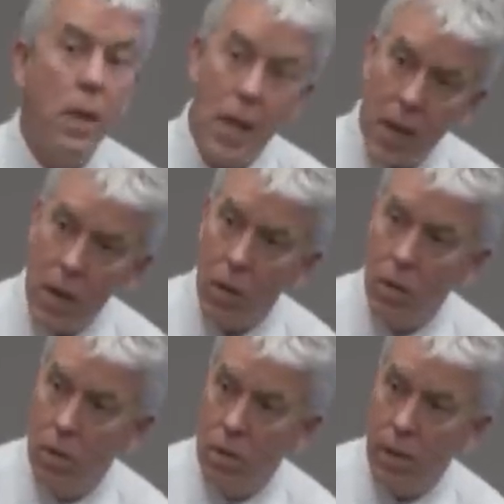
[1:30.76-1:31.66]
Uh-oh,
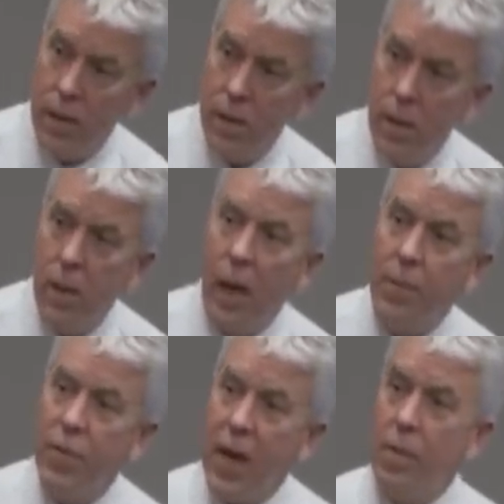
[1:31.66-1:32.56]
right?
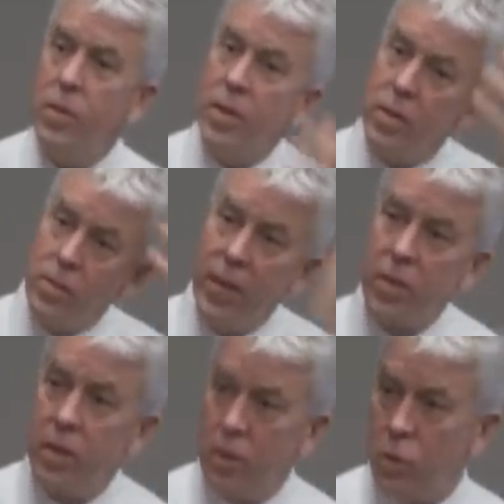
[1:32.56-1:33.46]
Hypothalamus sends a
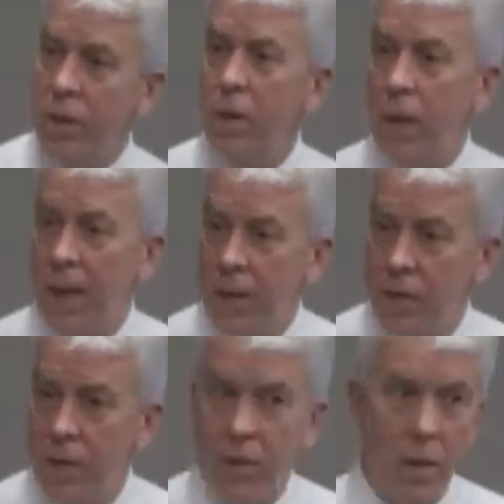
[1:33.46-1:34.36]
message to the adrenal glands
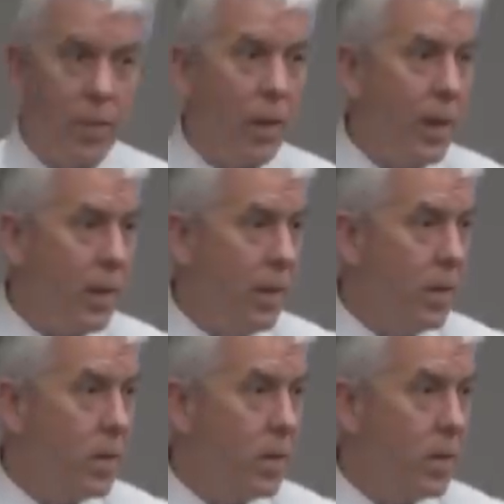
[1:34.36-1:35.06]
sitting on top of the kidneys,